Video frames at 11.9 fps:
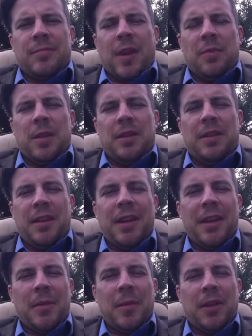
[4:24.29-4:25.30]
I've been
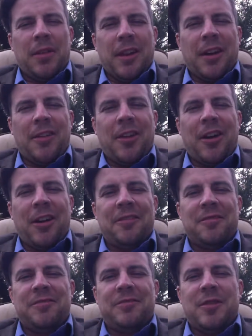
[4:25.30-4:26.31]
thinking about that a lot
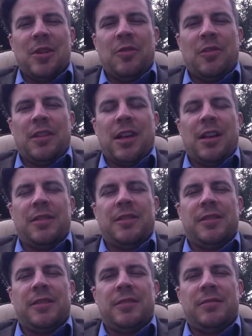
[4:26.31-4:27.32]
over the
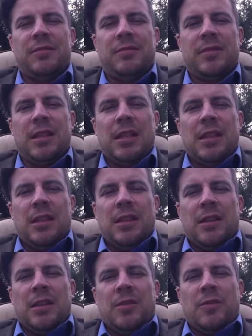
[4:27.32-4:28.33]
last
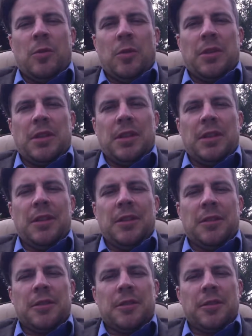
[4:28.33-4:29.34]
14
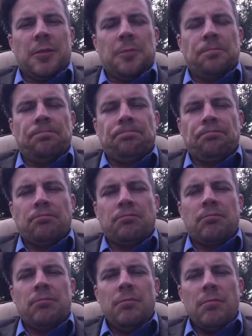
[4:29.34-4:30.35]
years. So,
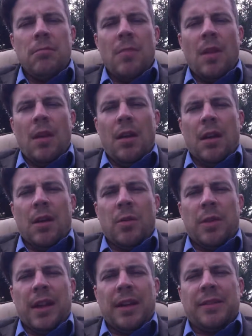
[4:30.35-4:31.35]

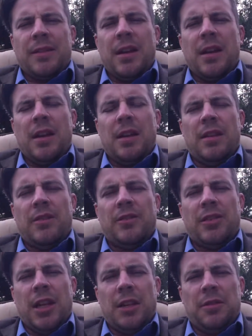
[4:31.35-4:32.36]
with that said, this
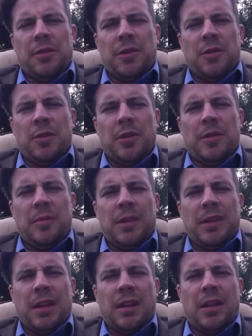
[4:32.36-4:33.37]
channel is going to be
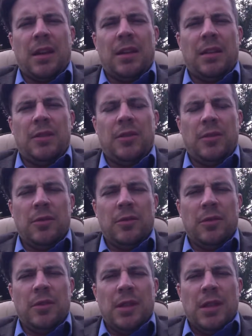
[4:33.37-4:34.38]
dedicated to